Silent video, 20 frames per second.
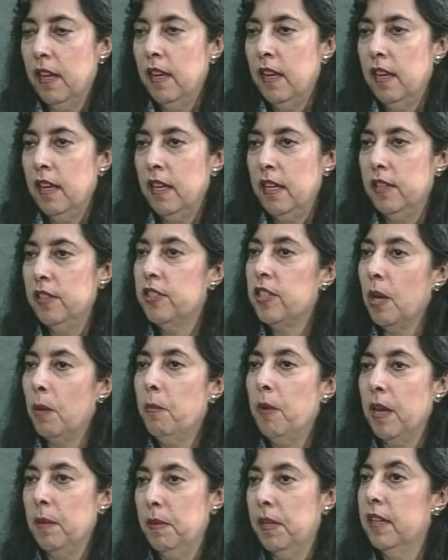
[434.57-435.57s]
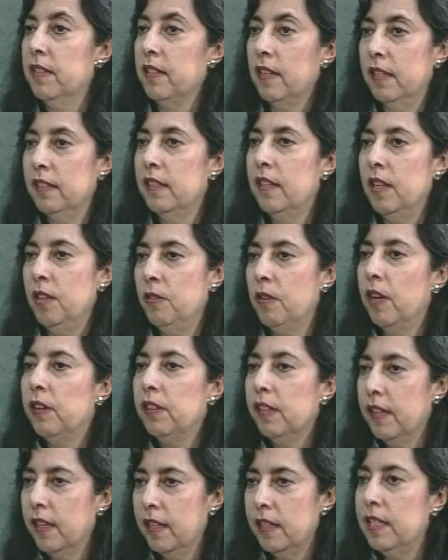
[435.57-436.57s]
in some way, because they knew I could
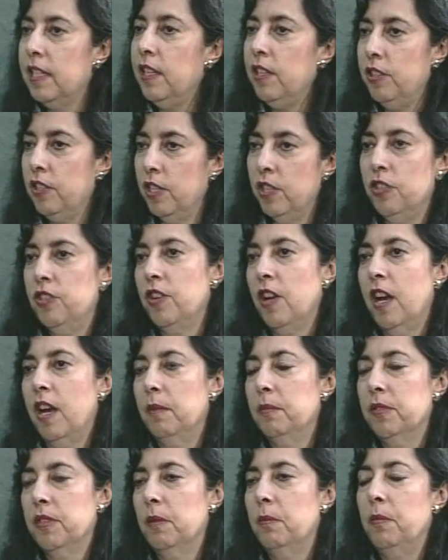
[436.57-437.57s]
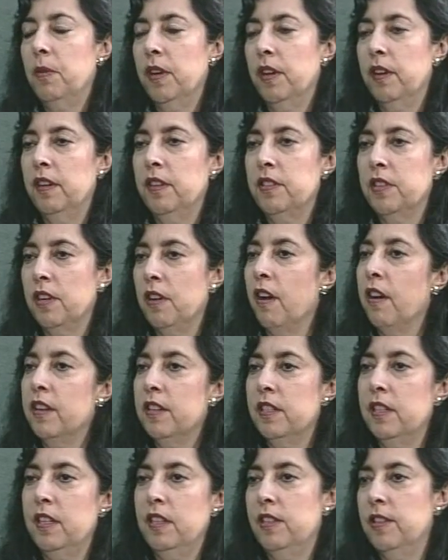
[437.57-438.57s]
get a teaching job somewhere as an art
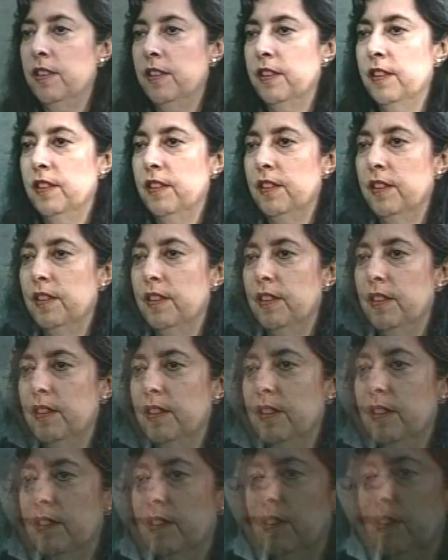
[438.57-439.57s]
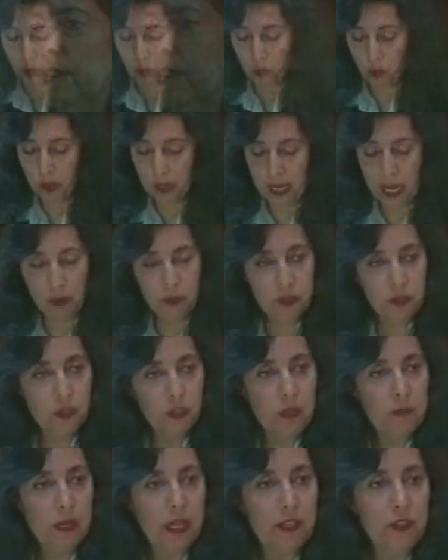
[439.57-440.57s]
teacher. When I was
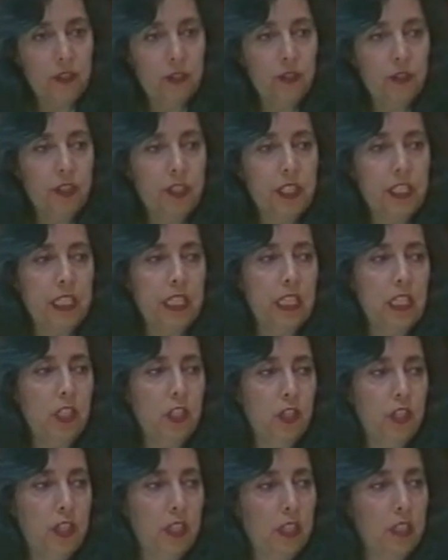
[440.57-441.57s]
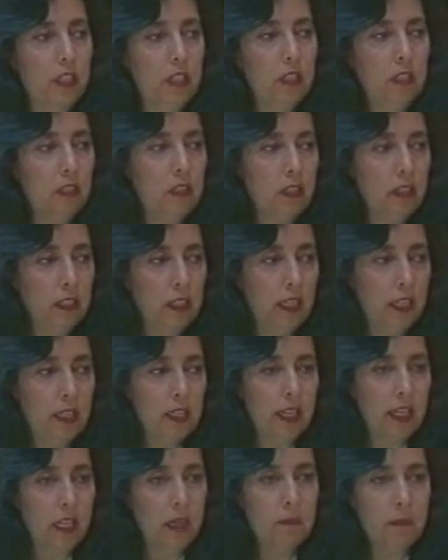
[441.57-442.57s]
doing my student teaching, in
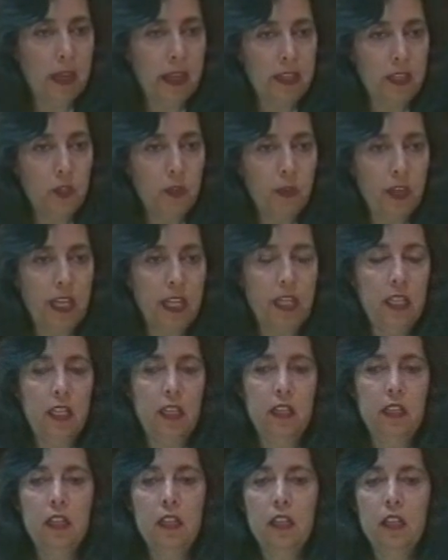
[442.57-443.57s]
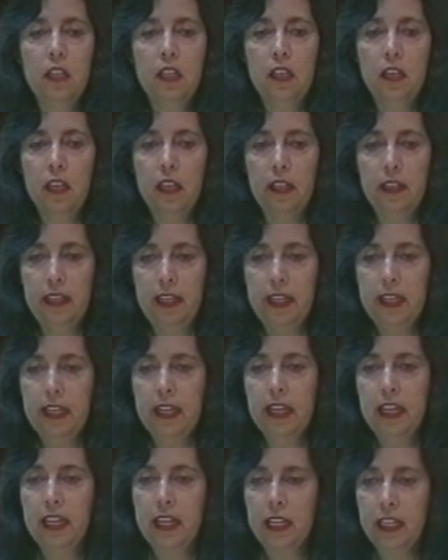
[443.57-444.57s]
getting my training at
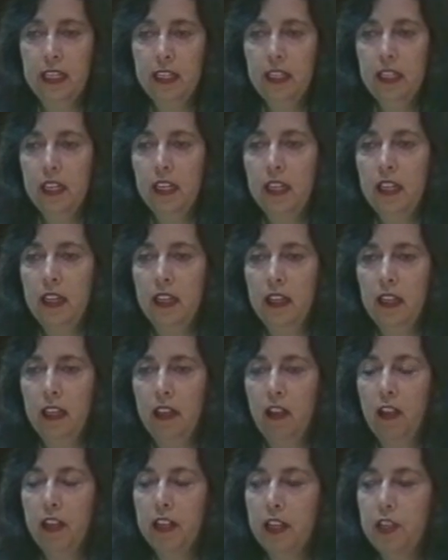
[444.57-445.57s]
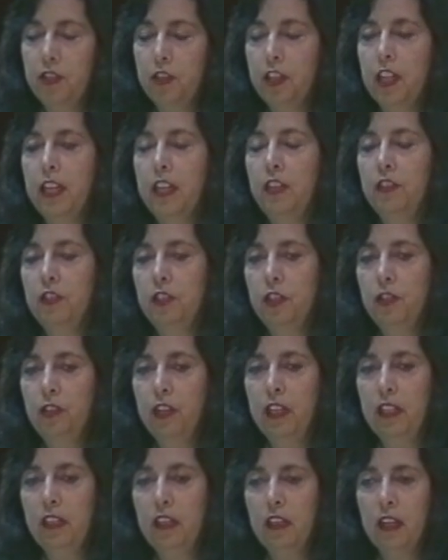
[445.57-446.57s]
A&I, art education
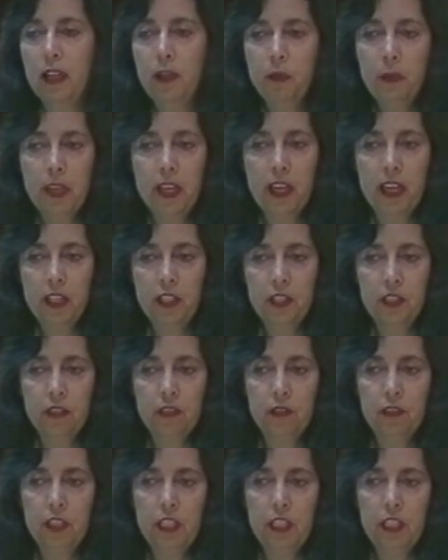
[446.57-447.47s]
training, we had to